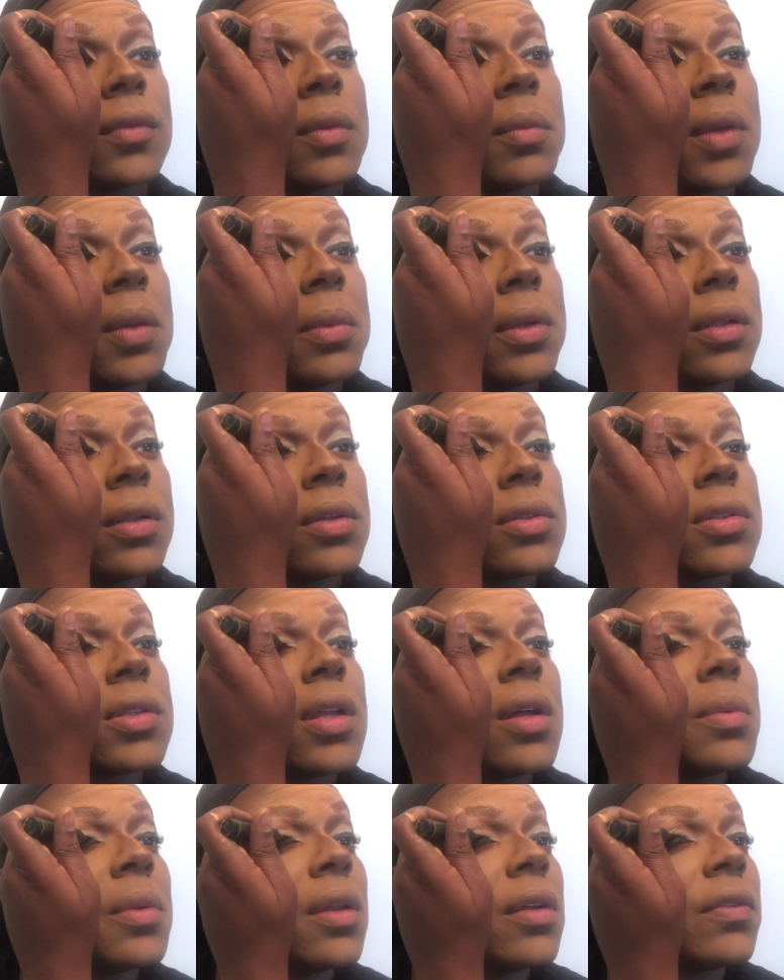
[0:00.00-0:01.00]
It might be a little
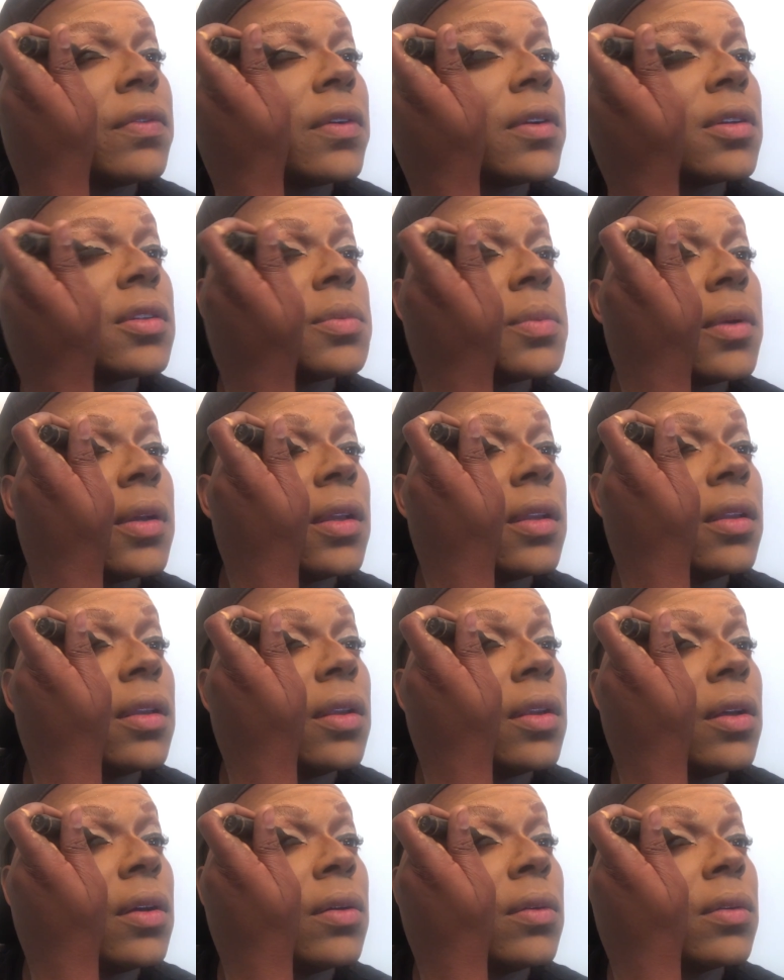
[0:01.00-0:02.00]
sloppy at first, but
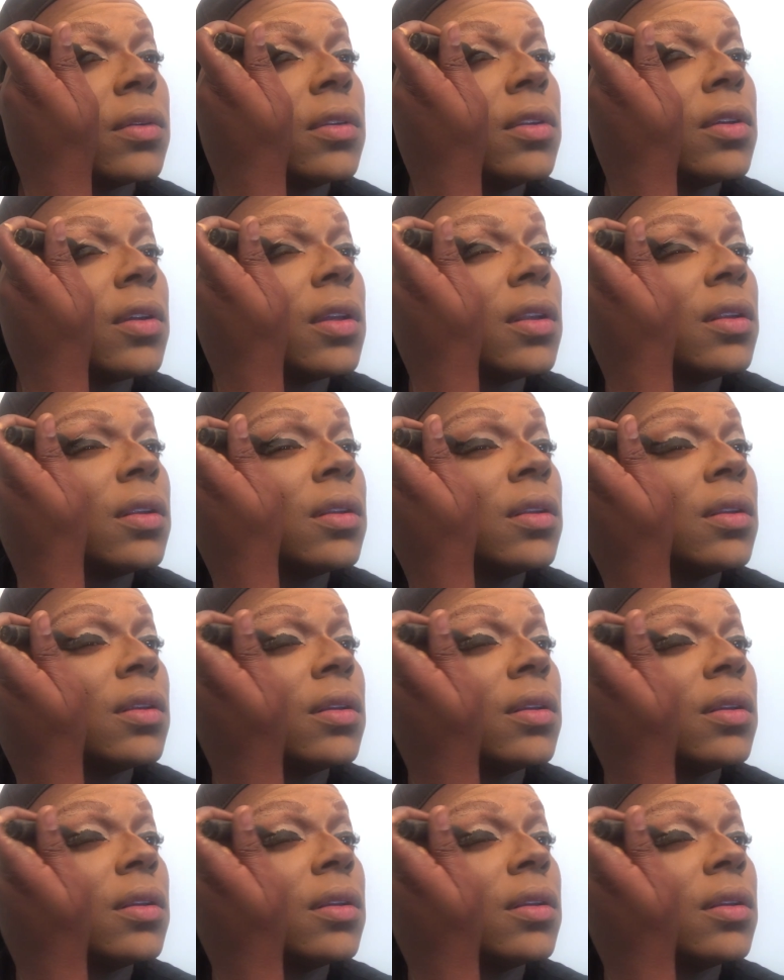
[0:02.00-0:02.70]
you know, you can